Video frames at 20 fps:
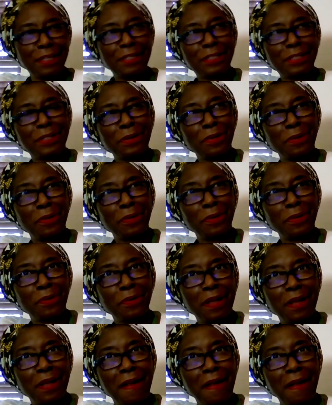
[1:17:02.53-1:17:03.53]
So,
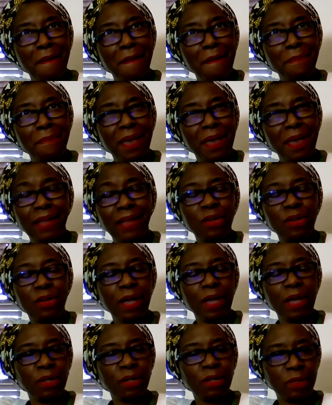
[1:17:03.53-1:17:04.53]
and no,
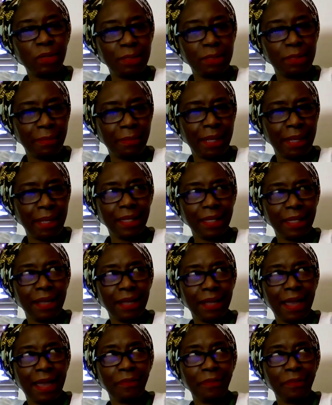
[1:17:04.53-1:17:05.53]
I don't want my
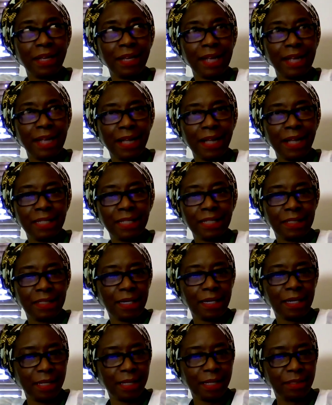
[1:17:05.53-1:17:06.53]
African characters, their
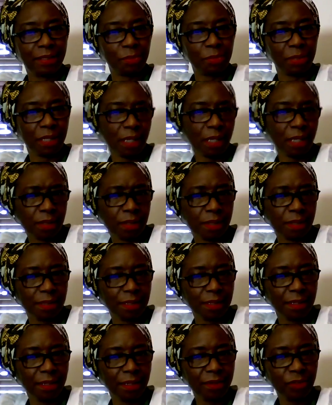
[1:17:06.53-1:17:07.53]
legs to be cut
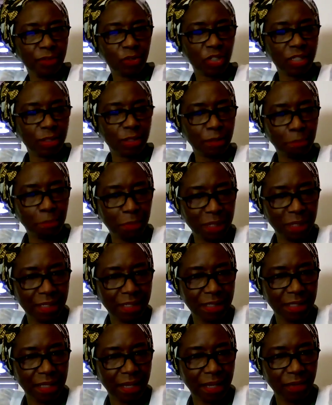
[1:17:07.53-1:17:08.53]
just to
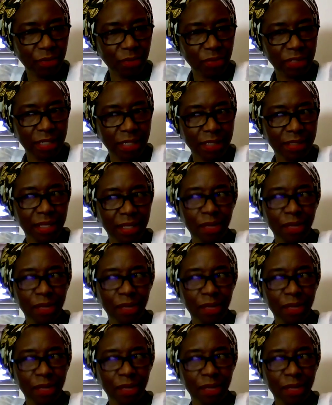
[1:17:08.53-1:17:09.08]
please an audience.